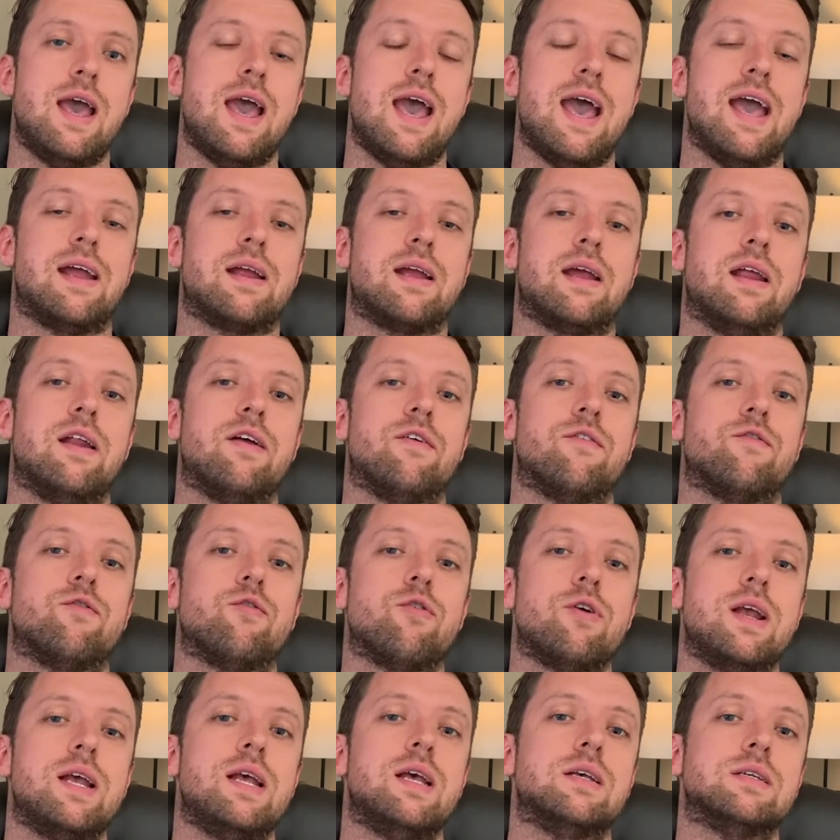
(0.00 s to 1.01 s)
and get a
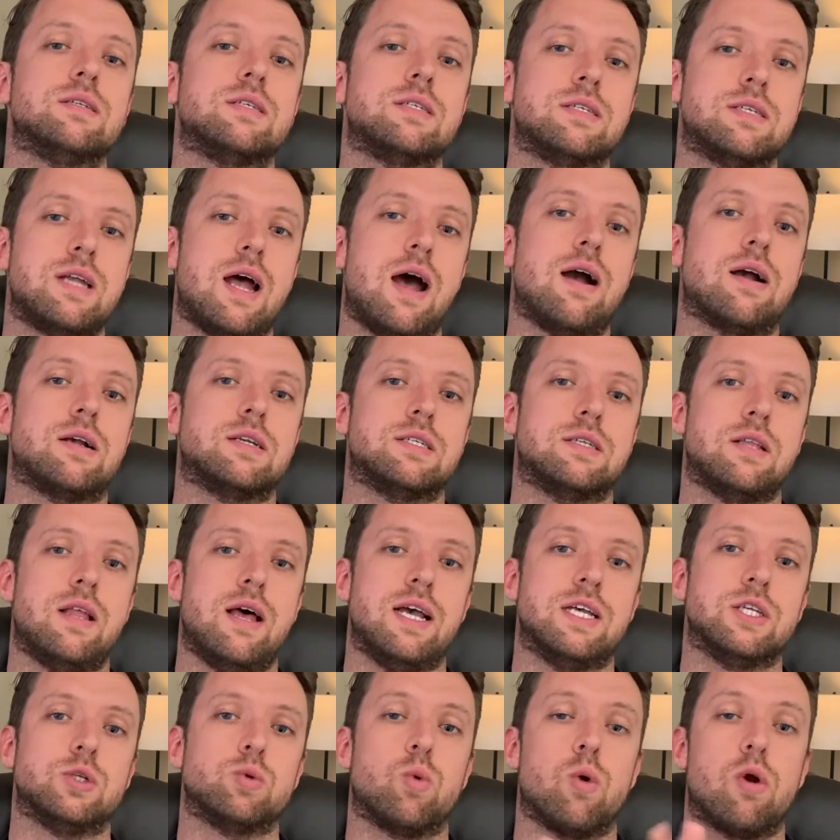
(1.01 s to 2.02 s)
free stock
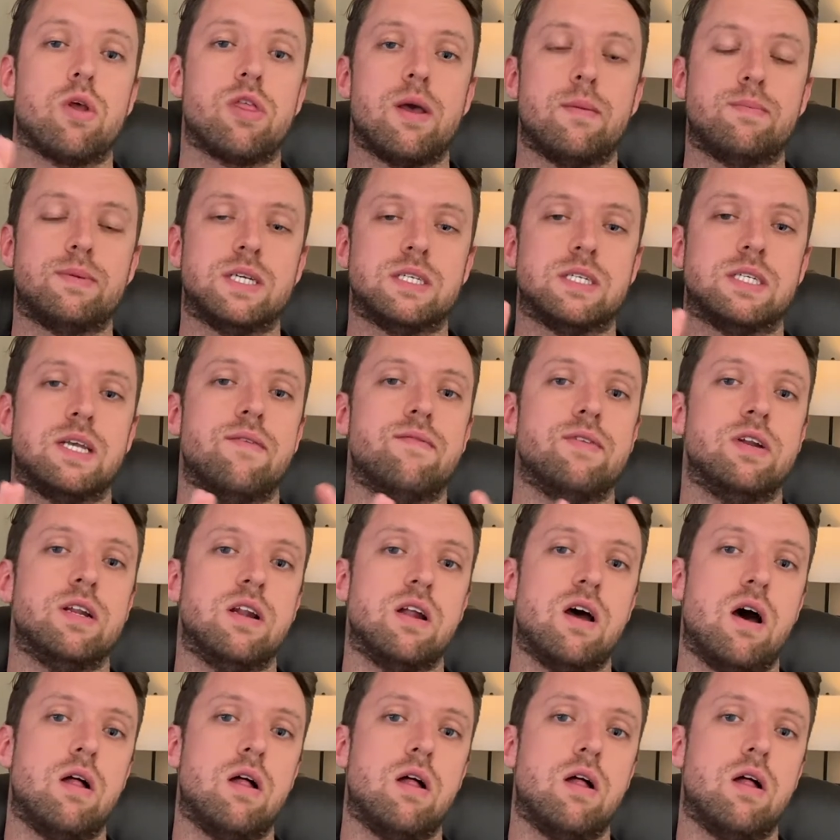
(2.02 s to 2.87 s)
slice worth up to $7.